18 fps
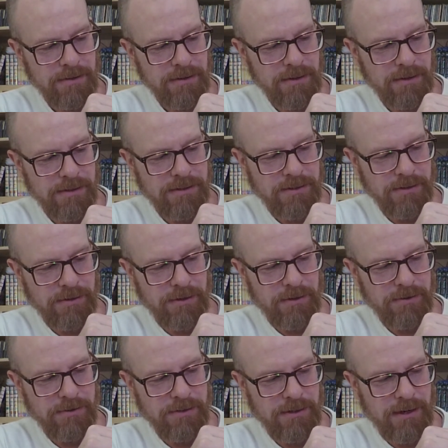And
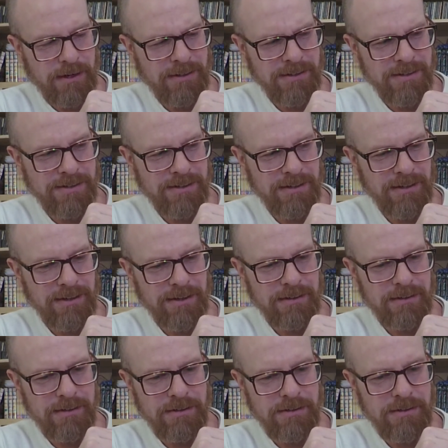so I just did
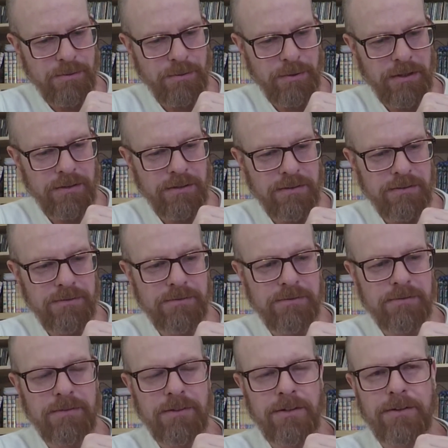like these weird
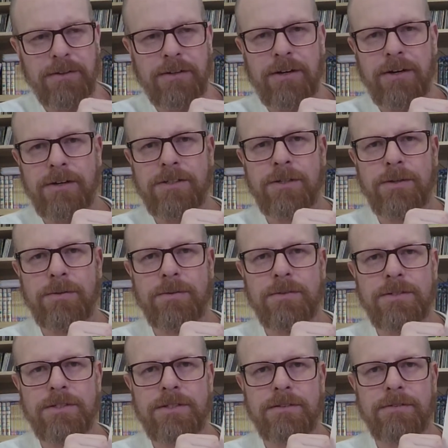little
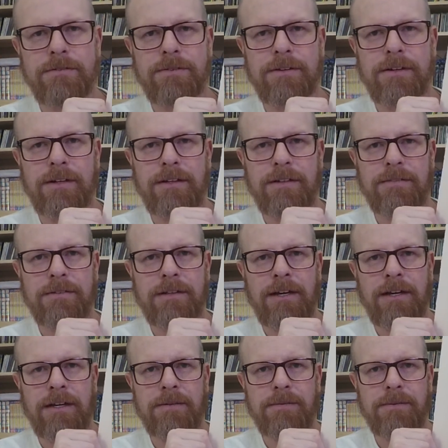cartoons of like
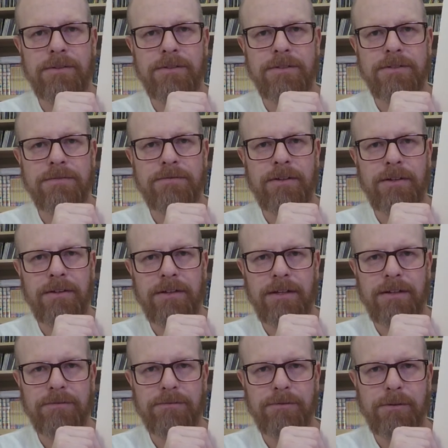animals filling
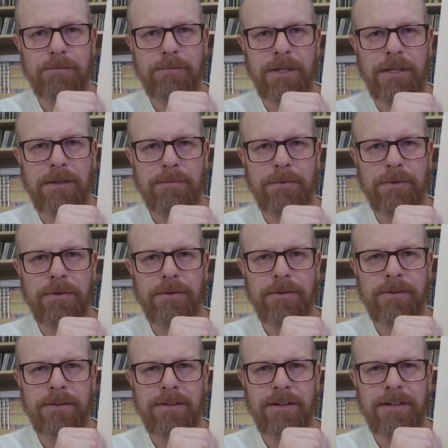in for people,
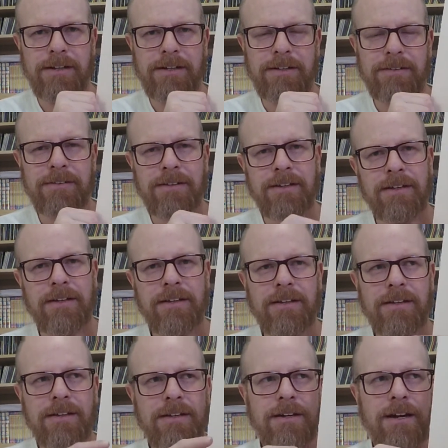or like
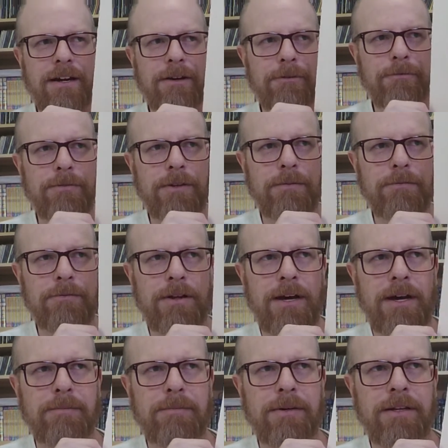kind of
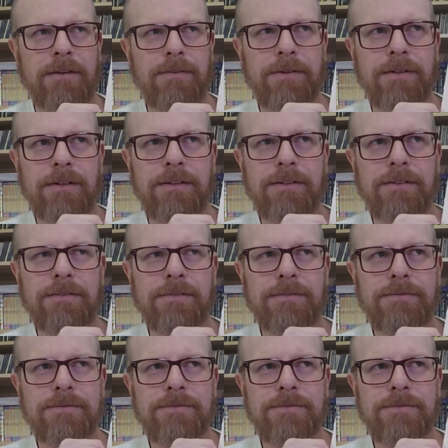flip-flopping, where